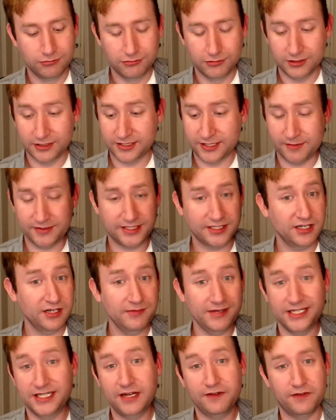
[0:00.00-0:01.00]
So it's gonna be
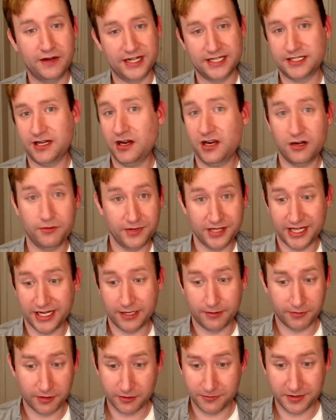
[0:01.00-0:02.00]
different. It's not gonna be like a
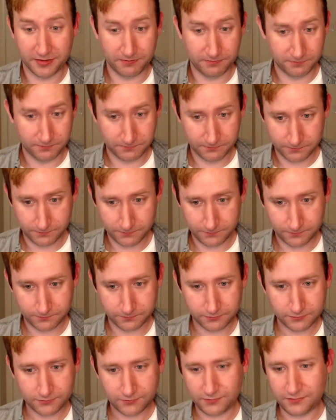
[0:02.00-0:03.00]
bourbon.
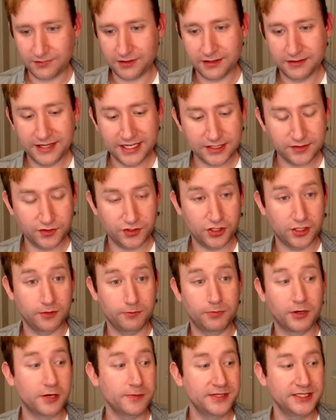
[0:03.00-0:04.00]
That's for sure.
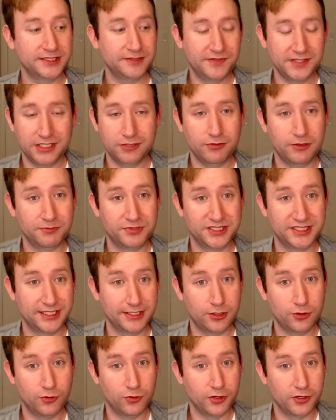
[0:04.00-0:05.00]
Bourbon's 51%
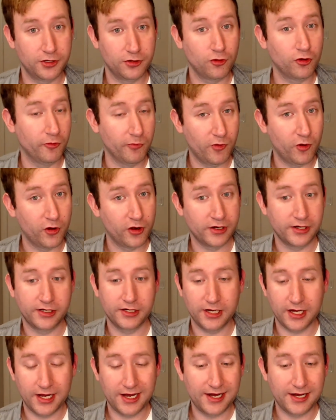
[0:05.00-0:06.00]
corn or more.
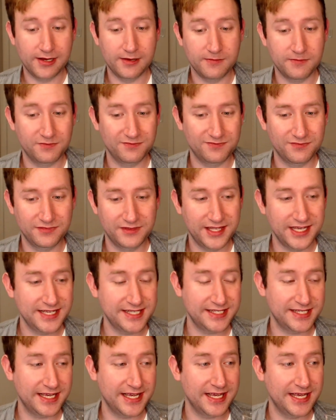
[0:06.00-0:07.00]
This
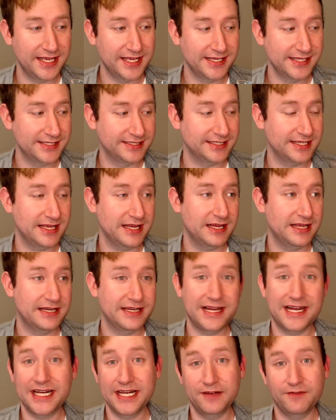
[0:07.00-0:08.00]
is
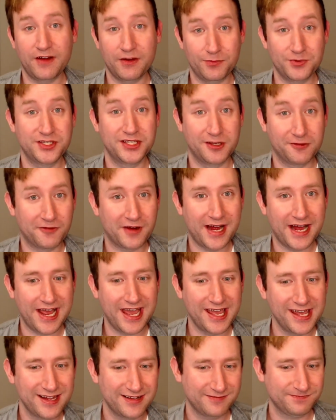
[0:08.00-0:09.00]
95% rye.
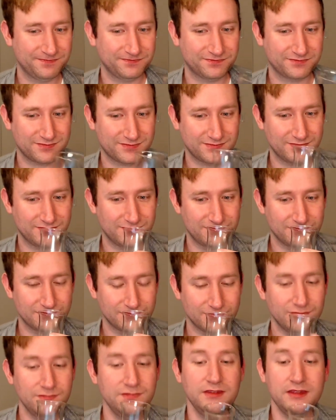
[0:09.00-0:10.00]

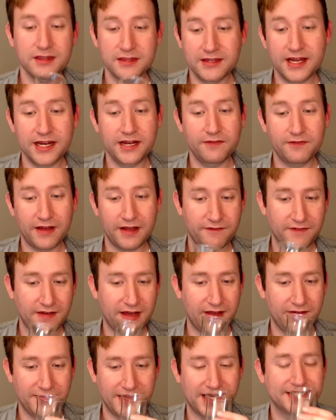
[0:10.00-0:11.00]
95.5,
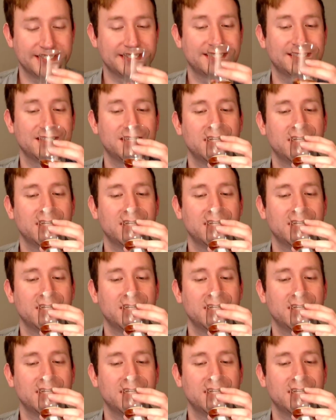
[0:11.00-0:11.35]
yes.